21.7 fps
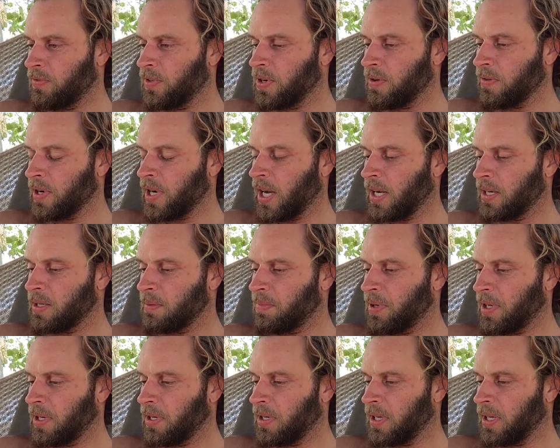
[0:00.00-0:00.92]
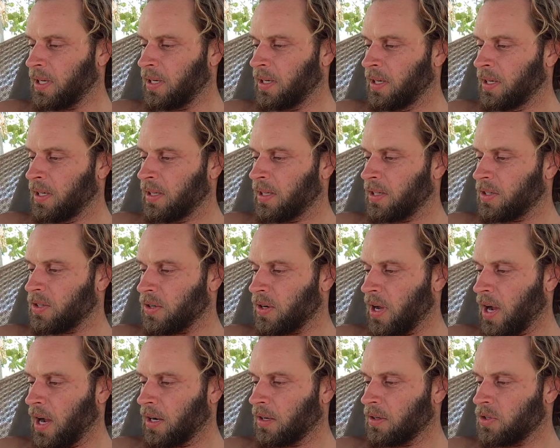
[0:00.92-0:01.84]
you are not dependent, that you're
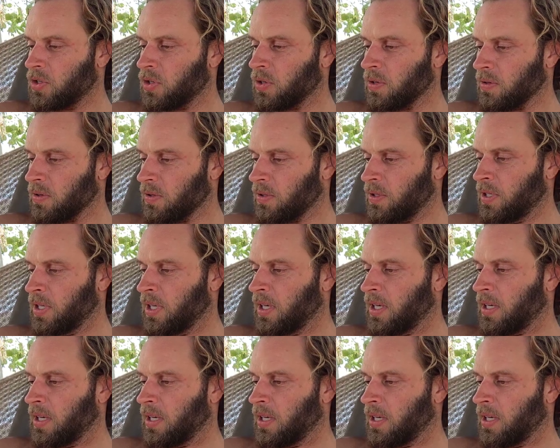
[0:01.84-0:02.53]
not controlled.